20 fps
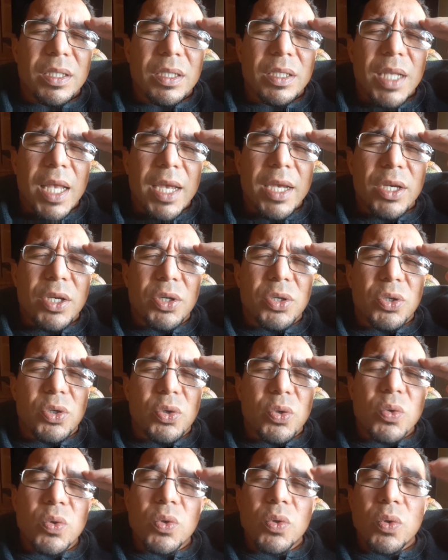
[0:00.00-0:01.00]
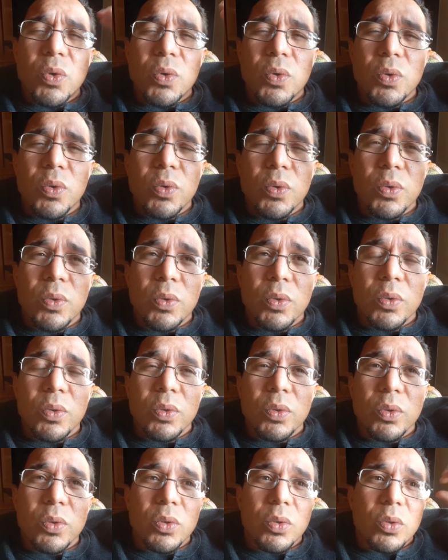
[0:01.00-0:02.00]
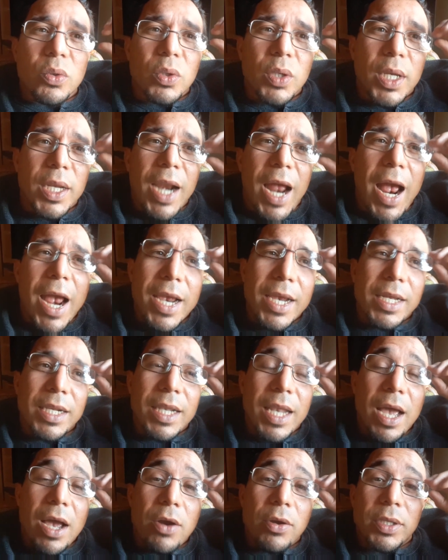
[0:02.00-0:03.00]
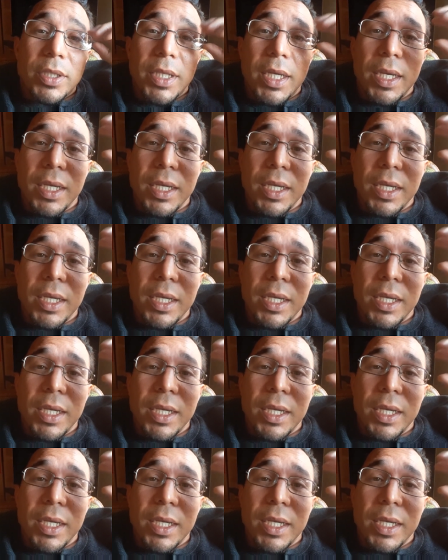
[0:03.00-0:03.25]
Like Google and iCloud,